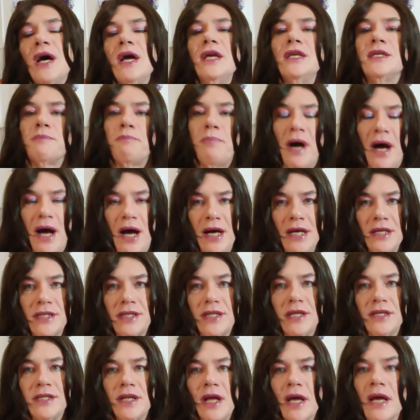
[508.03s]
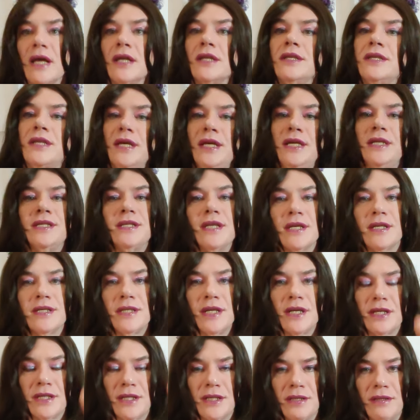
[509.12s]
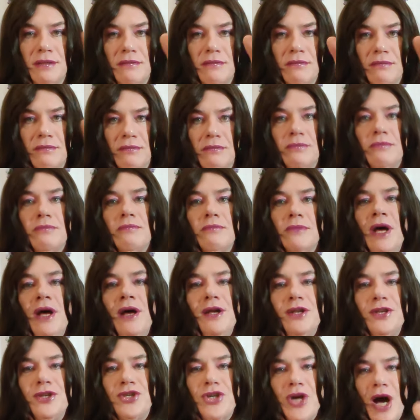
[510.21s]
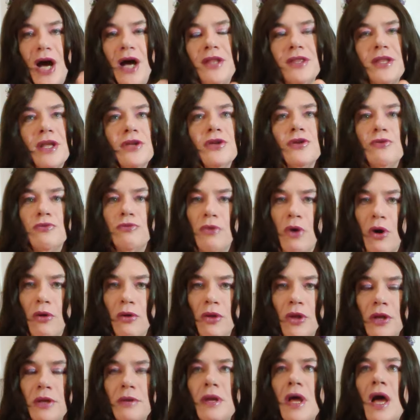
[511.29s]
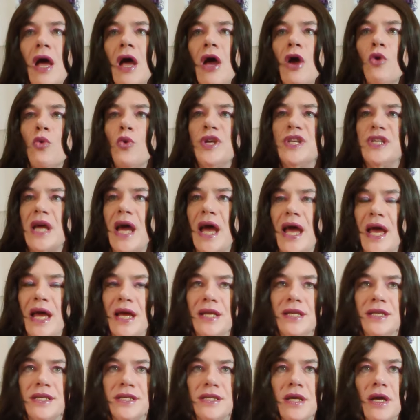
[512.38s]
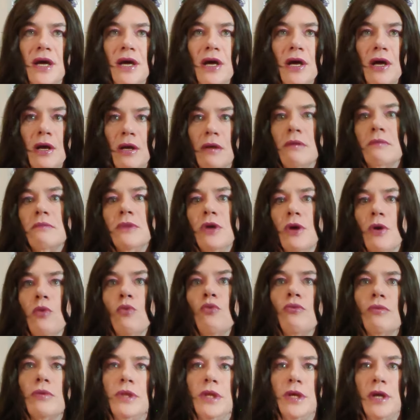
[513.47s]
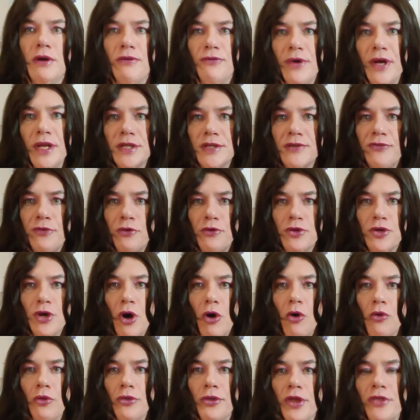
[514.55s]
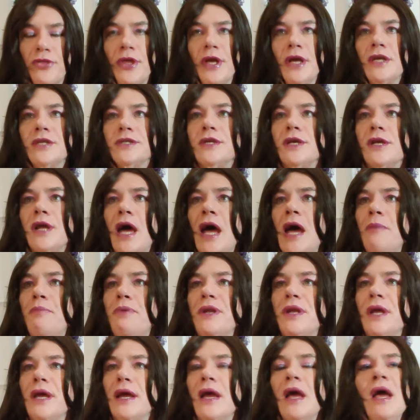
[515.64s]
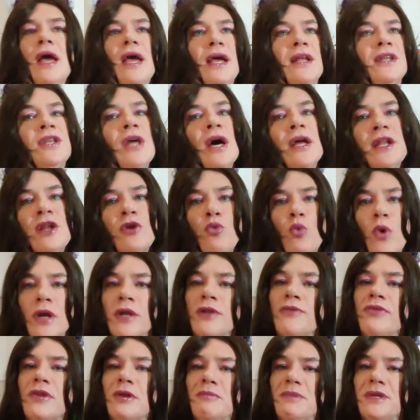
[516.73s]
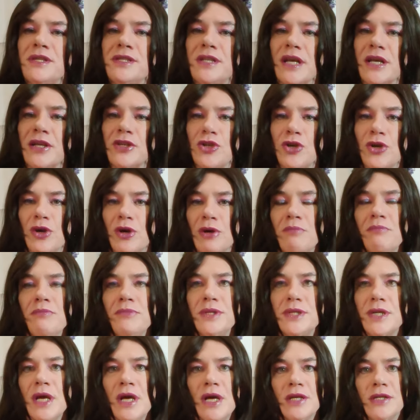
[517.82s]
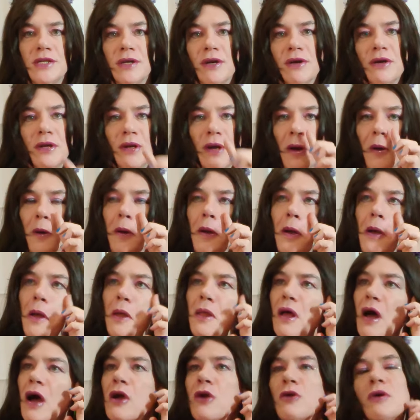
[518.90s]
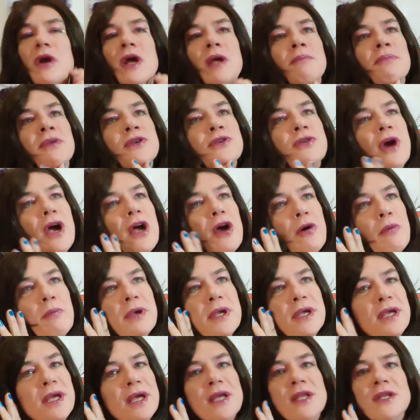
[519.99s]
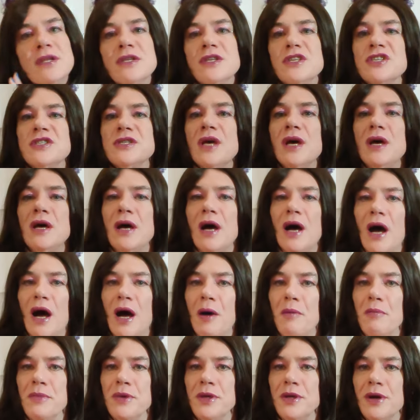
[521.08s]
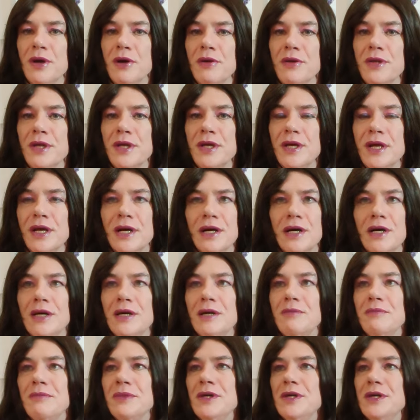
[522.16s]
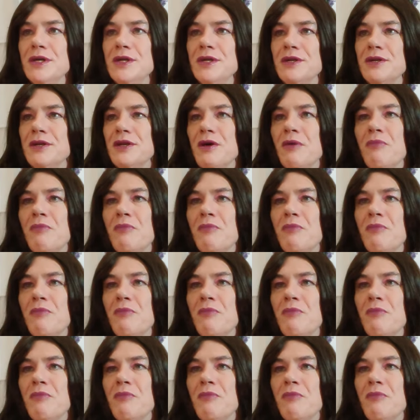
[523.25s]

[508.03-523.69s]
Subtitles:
days pass, there's like a D66 chart that you roll on, which has, you know, the events foretold, the things that are happening, done in wonderfully mystic terms. So, you know, a great betrayal begins, you know, the